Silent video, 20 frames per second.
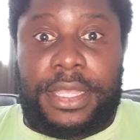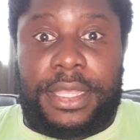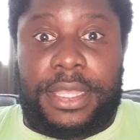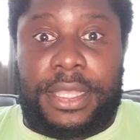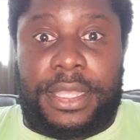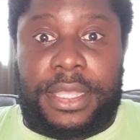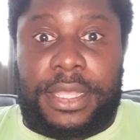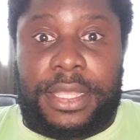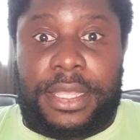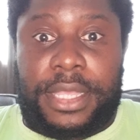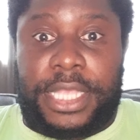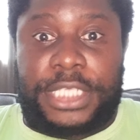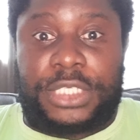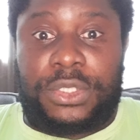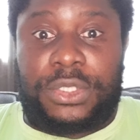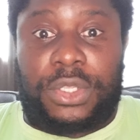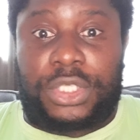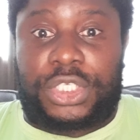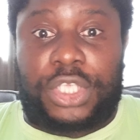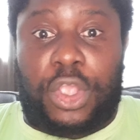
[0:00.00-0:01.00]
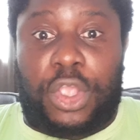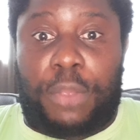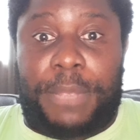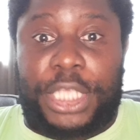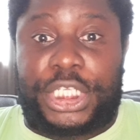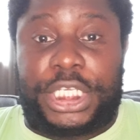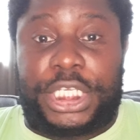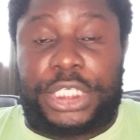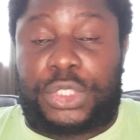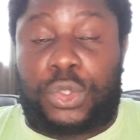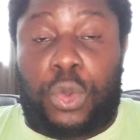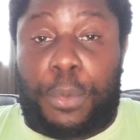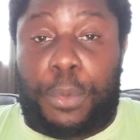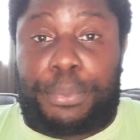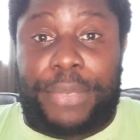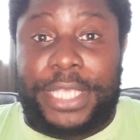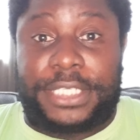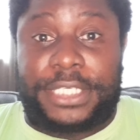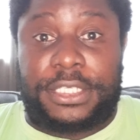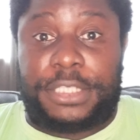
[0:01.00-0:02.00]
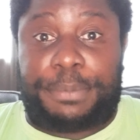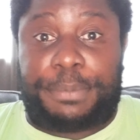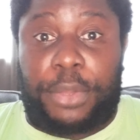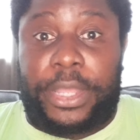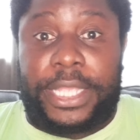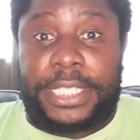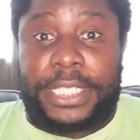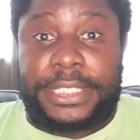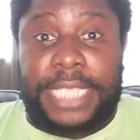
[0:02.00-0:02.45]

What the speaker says: it's not so much his tall presence, but his